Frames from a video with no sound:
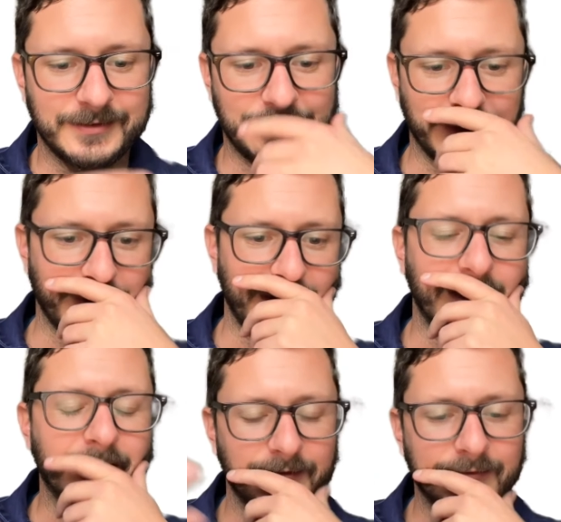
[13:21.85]

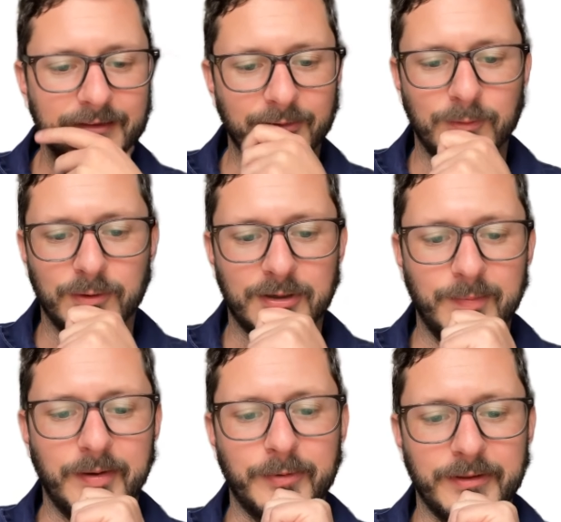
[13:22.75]
generate, it will
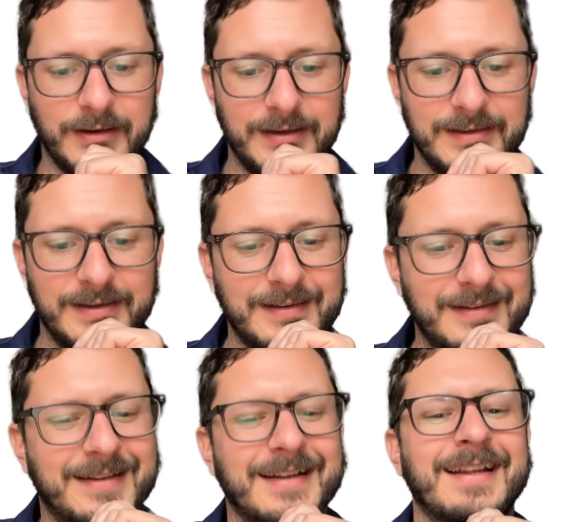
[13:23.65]
come up with an idea.